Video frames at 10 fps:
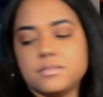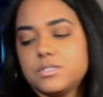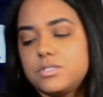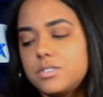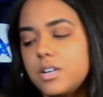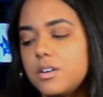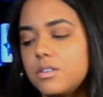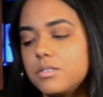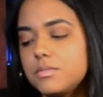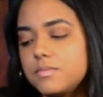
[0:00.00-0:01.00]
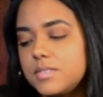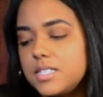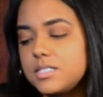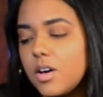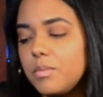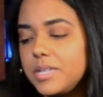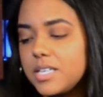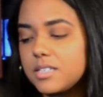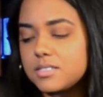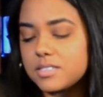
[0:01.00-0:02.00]
So this
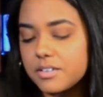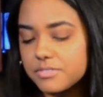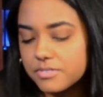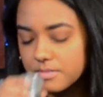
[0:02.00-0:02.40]
opening stuff,